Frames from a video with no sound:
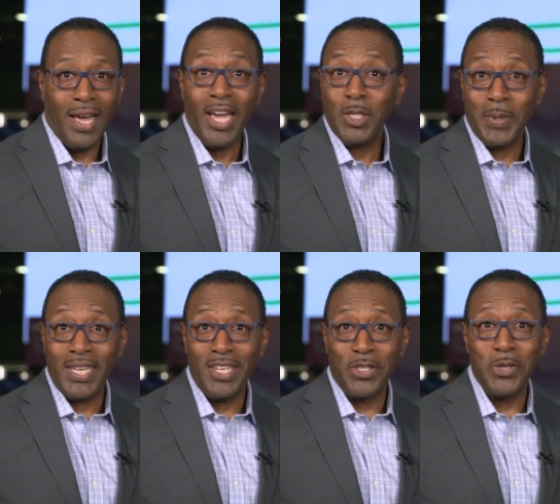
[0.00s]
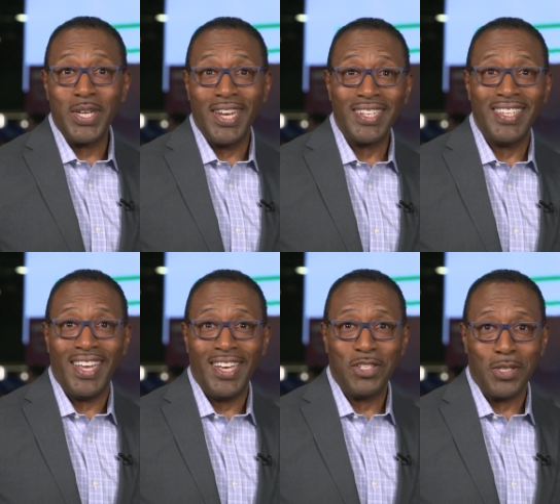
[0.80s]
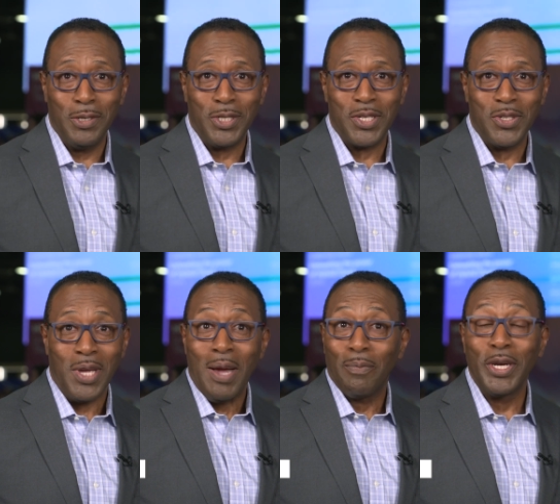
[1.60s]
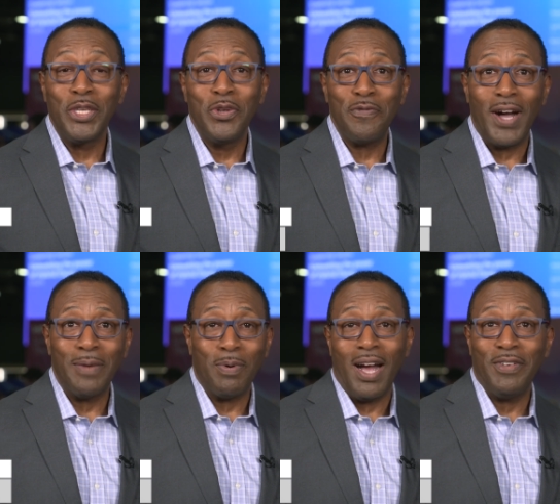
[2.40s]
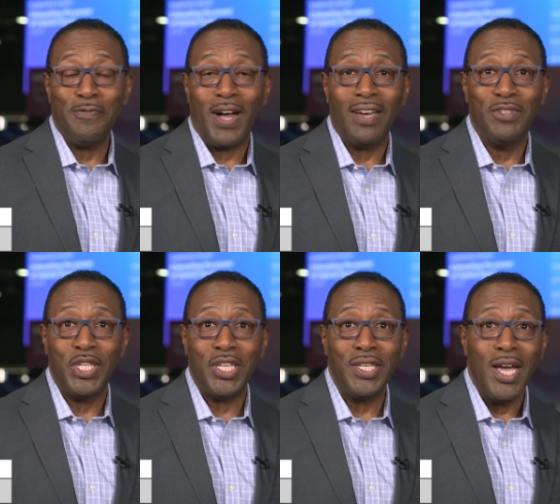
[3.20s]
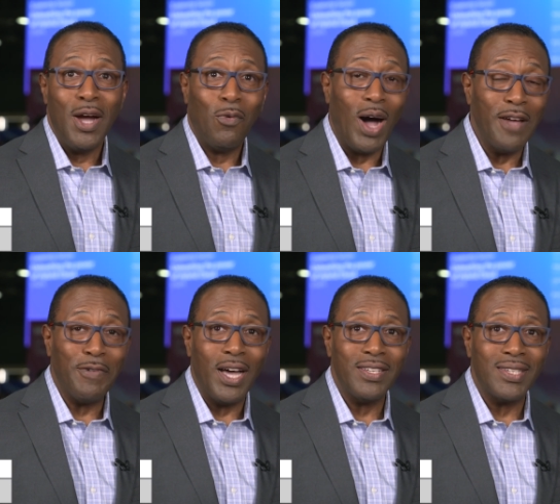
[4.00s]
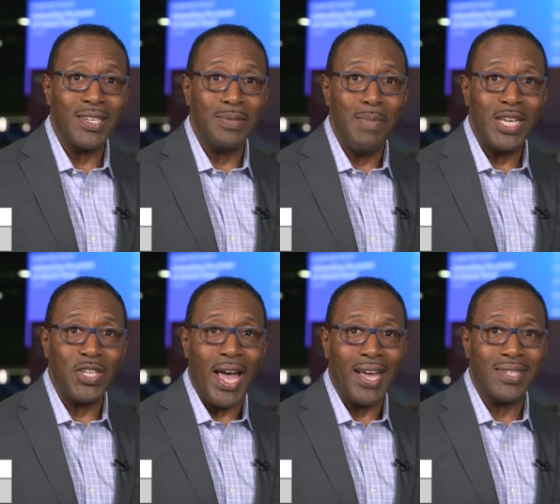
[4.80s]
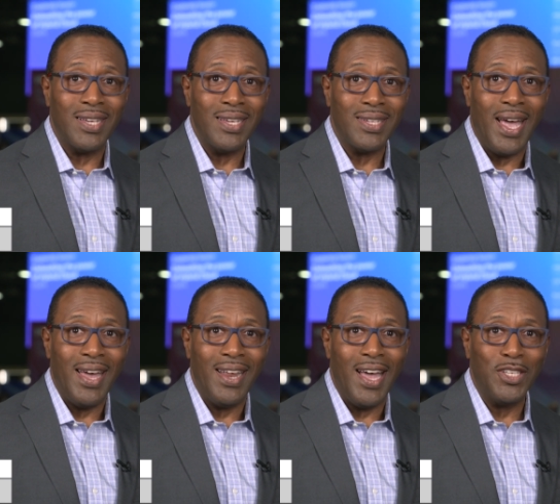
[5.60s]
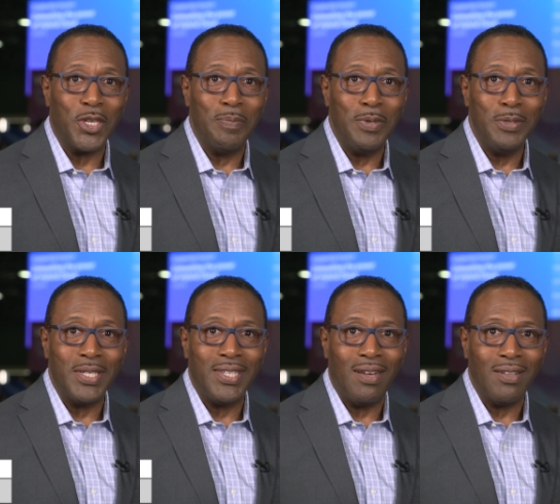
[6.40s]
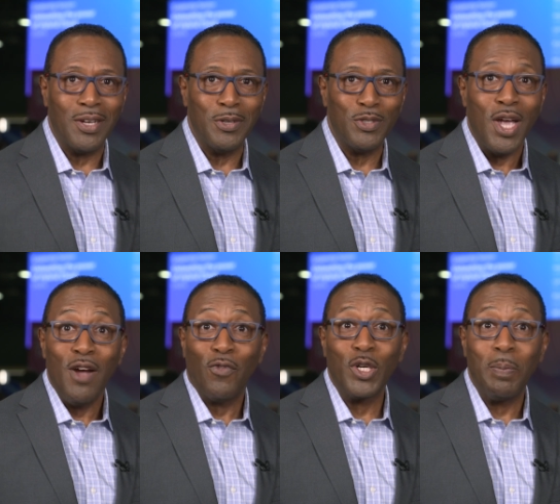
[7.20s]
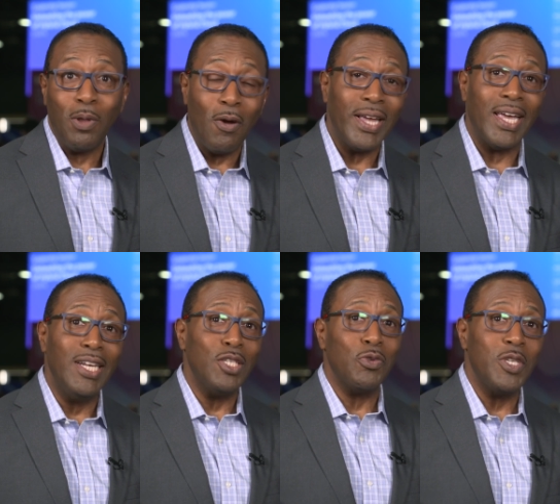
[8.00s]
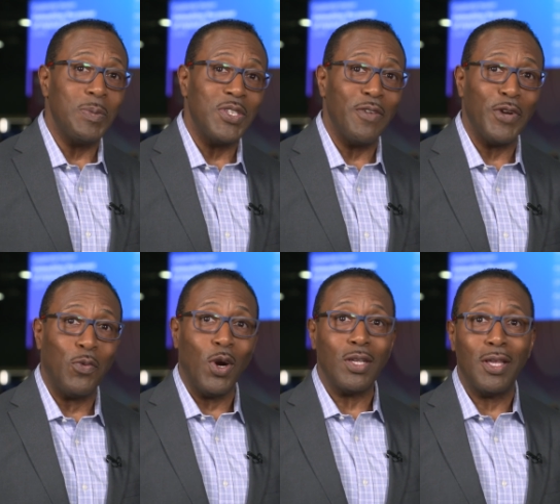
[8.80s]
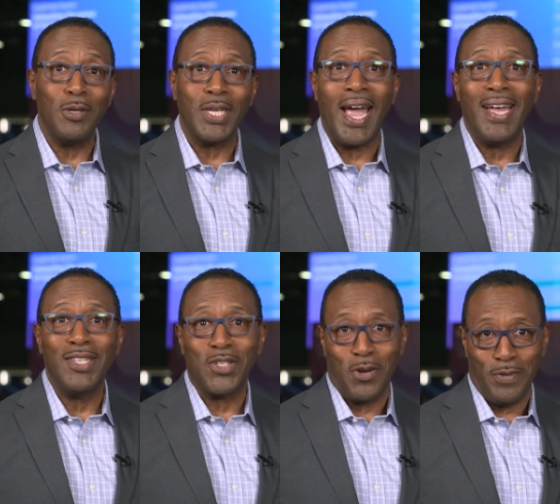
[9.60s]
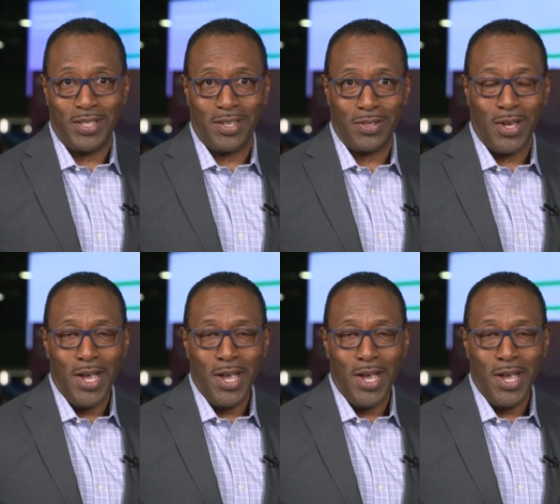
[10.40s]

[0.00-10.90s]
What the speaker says: HPE's new connected edge solutions bring unified private 5G, Wi-Fi 6 mesh access, and edge compute to telcos for deploying industry-specific workloads and services.